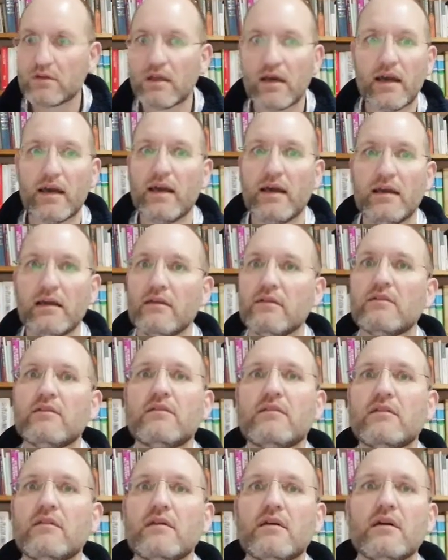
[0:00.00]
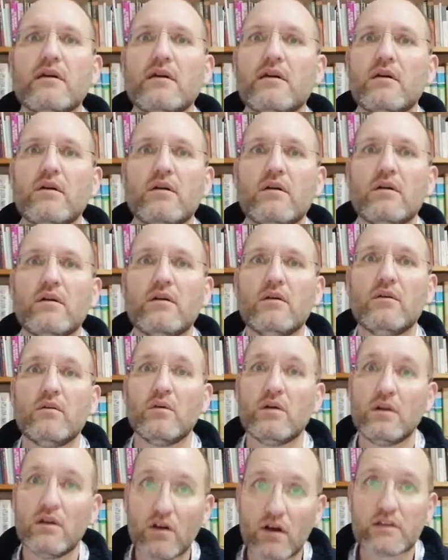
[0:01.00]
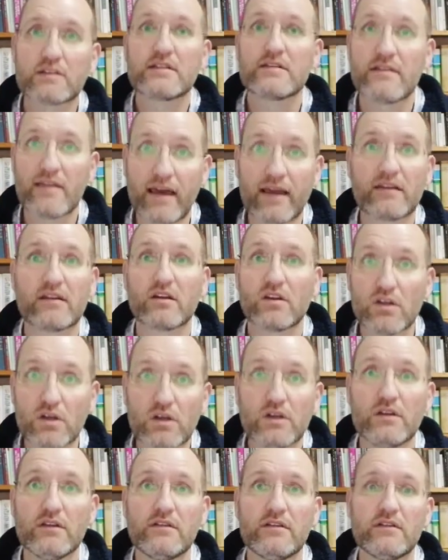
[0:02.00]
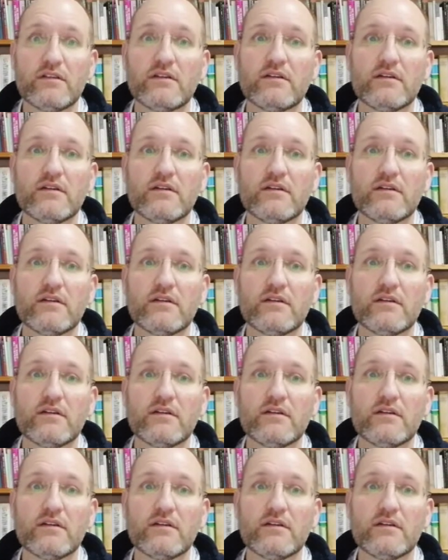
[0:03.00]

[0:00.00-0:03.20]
days were not that good.